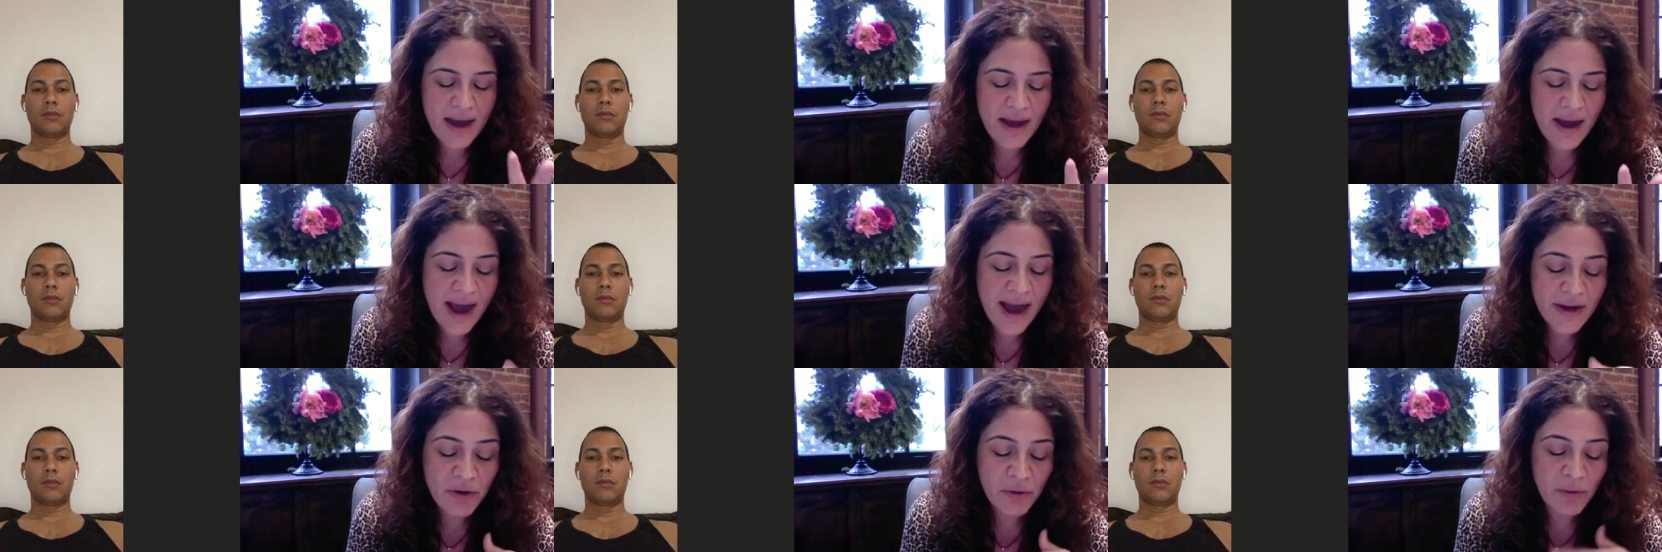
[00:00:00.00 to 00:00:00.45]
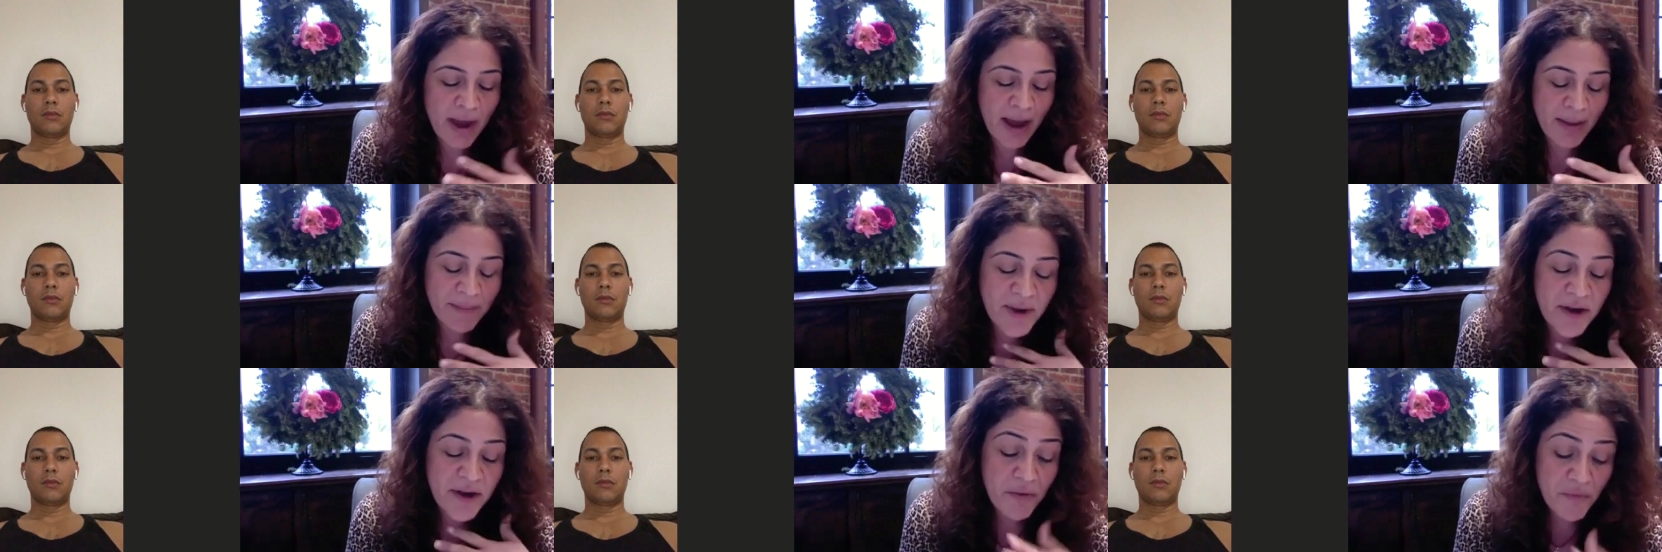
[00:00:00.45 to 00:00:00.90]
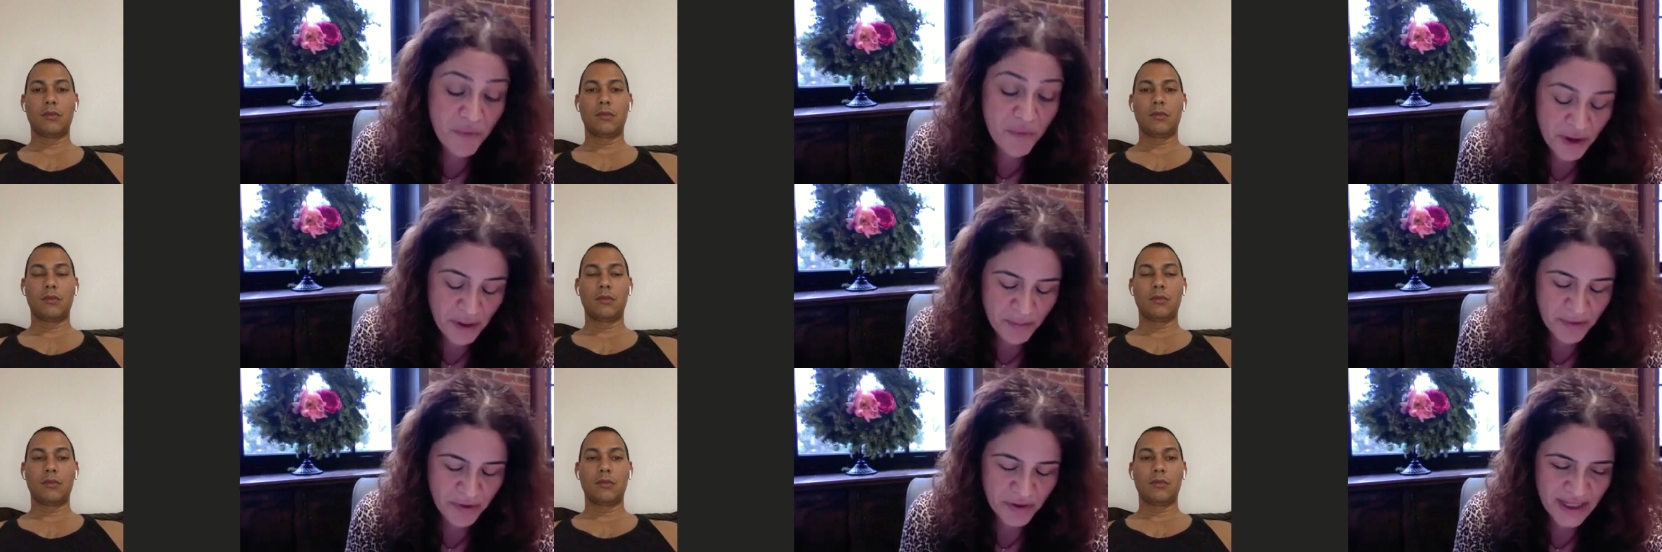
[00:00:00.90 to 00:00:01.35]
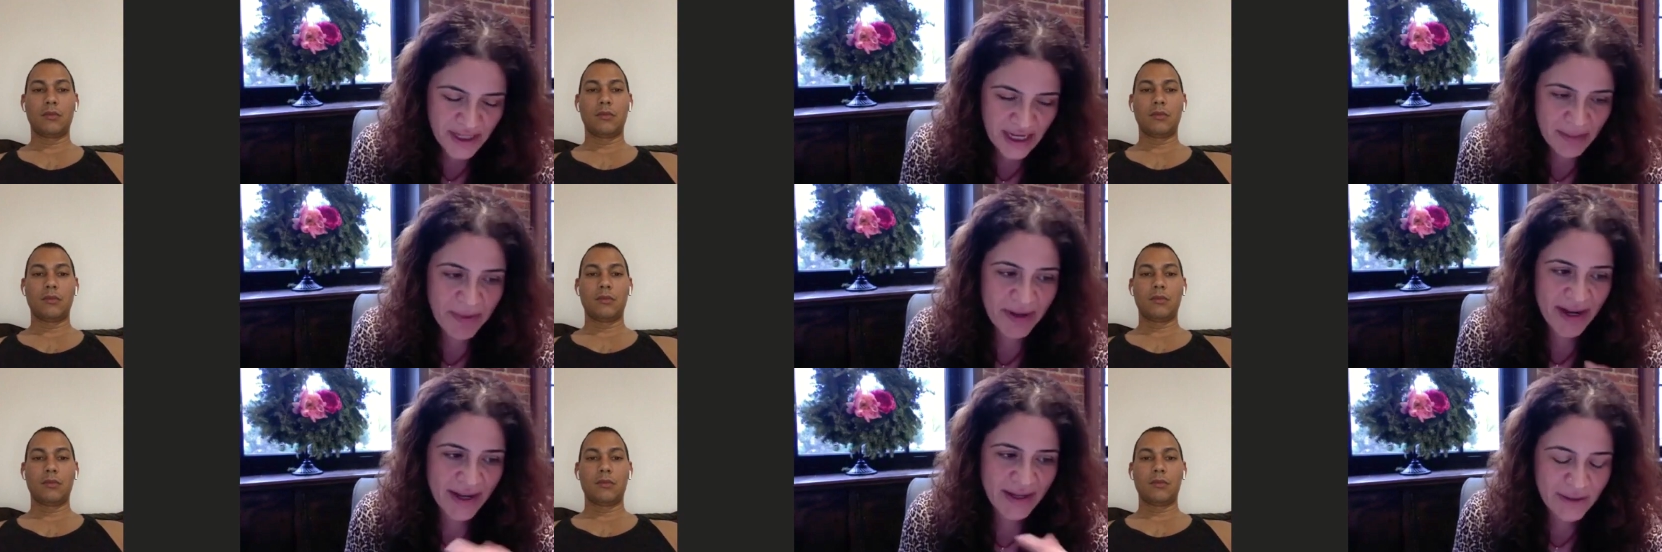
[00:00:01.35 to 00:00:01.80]
Speaker 1: I don't, I'm not a runner per
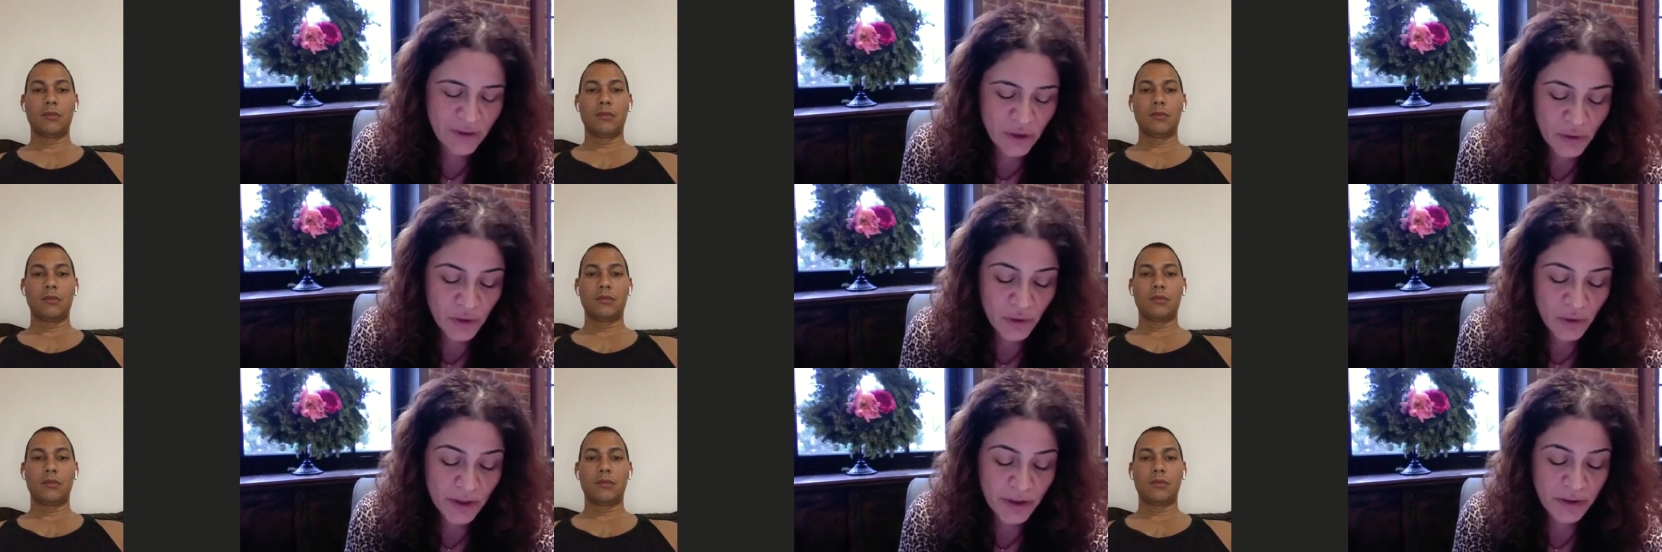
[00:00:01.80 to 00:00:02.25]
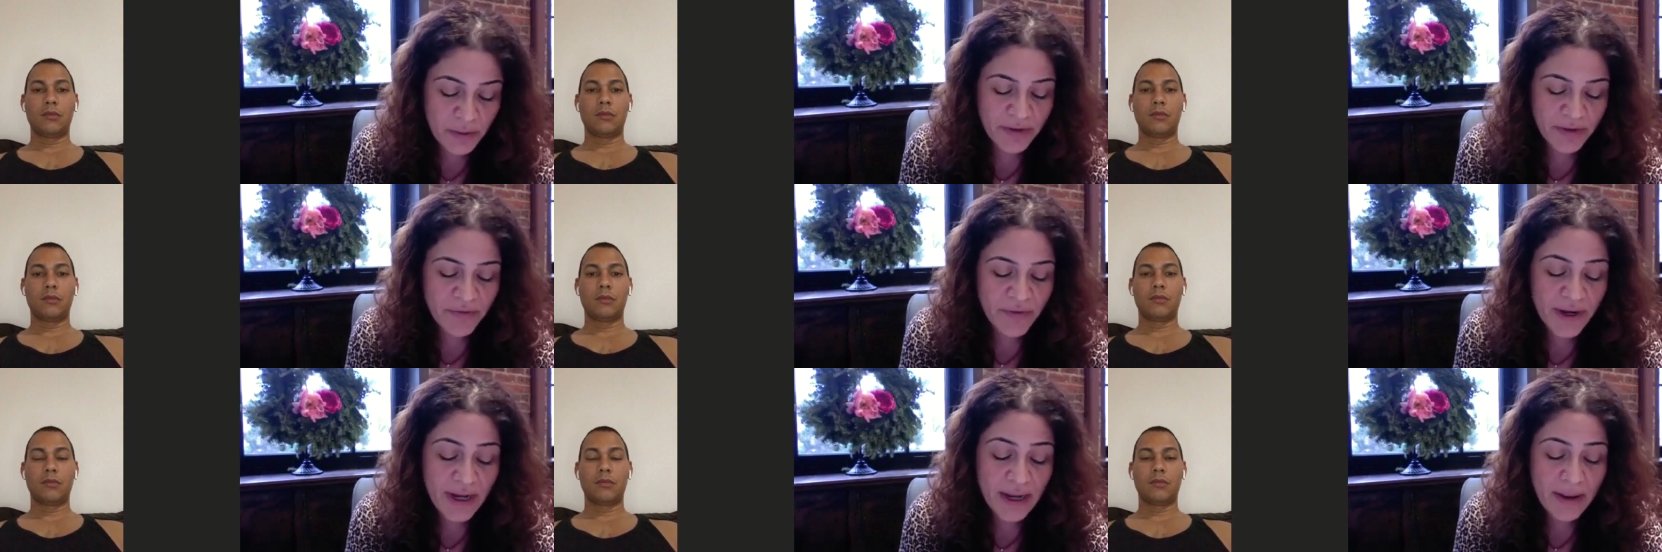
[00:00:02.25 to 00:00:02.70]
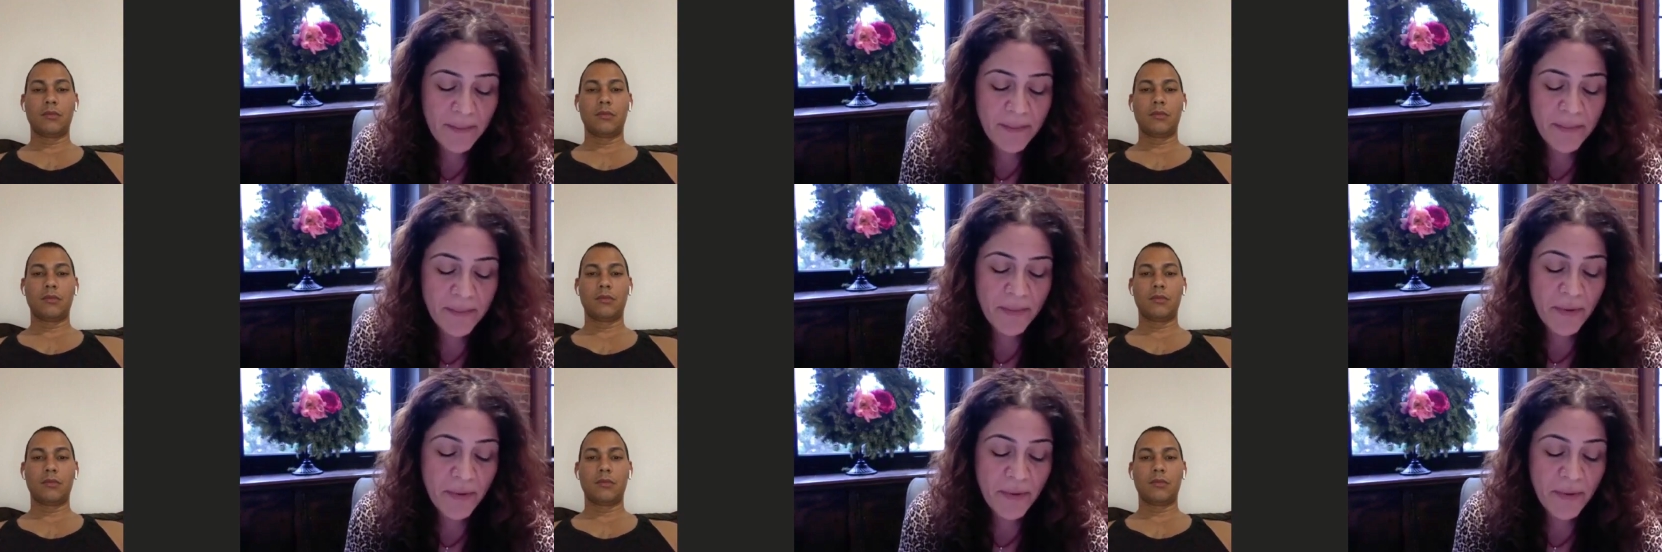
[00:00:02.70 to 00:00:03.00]
se, but I do do a little bit of running,